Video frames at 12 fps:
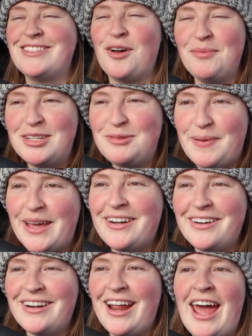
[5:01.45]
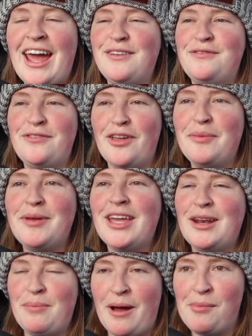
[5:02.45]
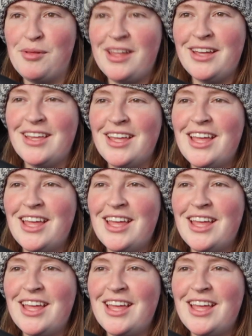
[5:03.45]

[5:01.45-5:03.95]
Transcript: so much better at filming in public.